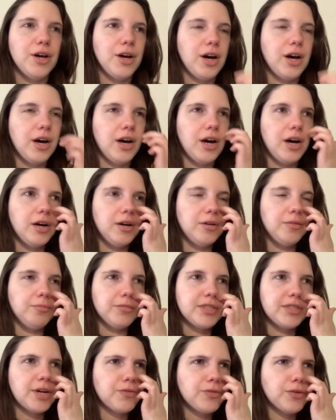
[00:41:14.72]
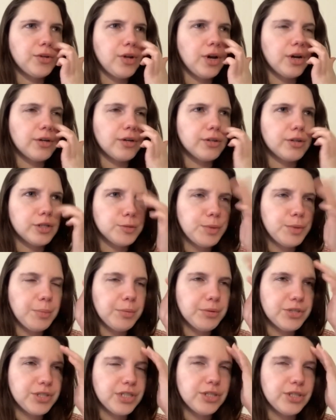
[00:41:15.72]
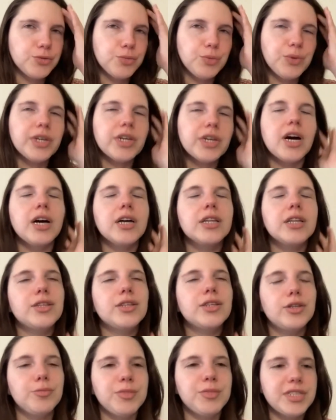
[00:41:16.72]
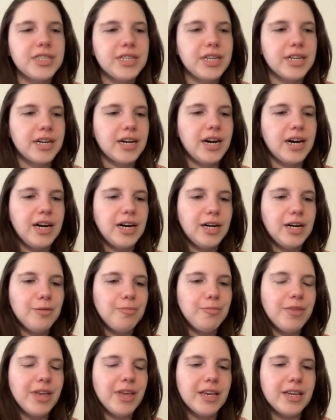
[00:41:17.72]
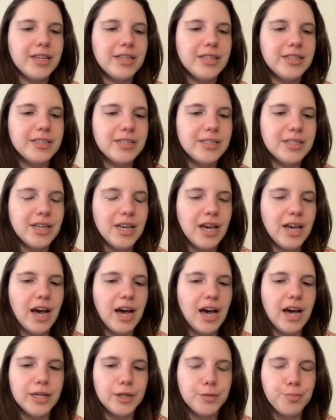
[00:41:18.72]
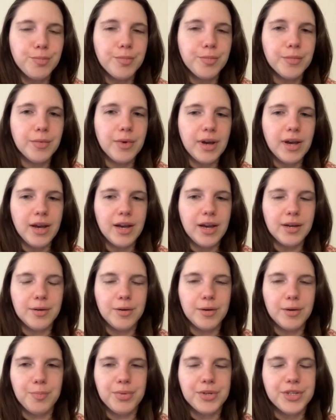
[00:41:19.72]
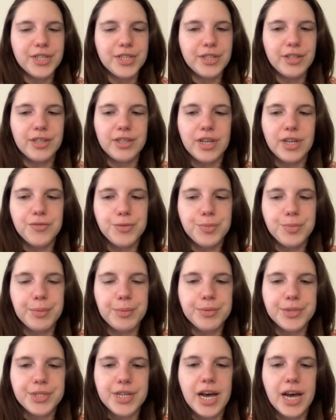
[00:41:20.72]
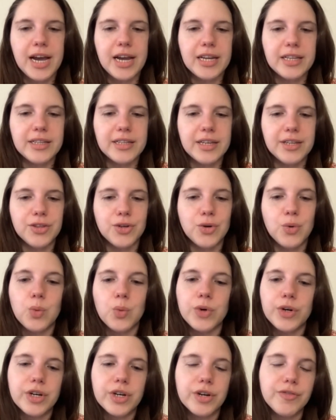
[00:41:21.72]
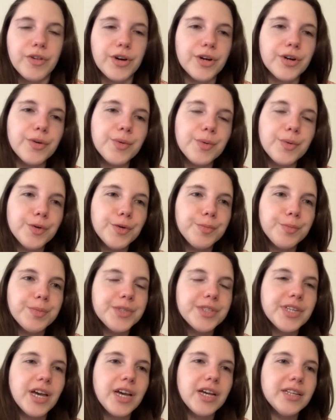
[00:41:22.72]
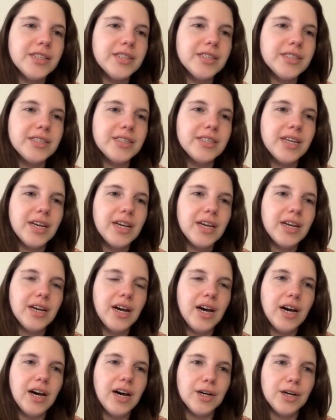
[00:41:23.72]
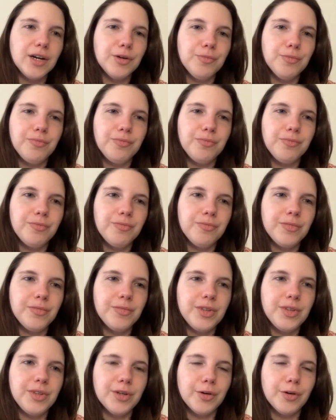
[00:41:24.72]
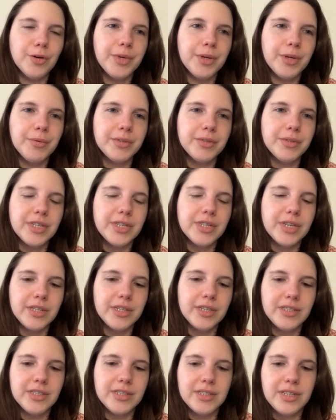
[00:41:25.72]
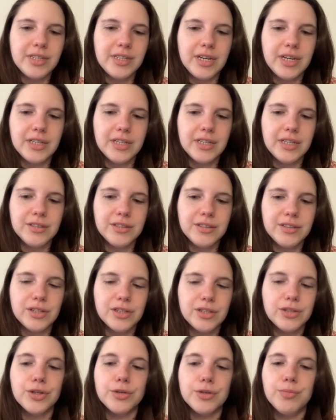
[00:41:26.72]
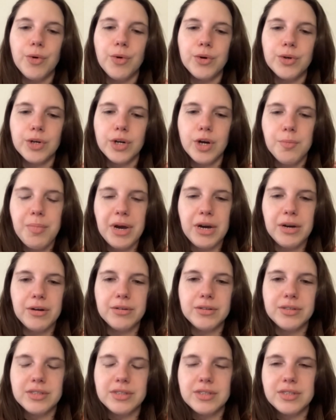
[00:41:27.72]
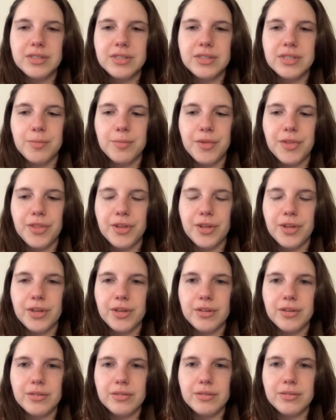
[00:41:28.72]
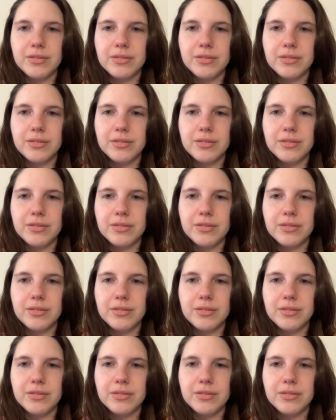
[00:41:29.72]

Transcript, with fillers: um, several articles published each week on thehumanist.com, and I uh, particularly love to be able to highlight the work of our groups and um, you know be able to uh, to learn more about some of the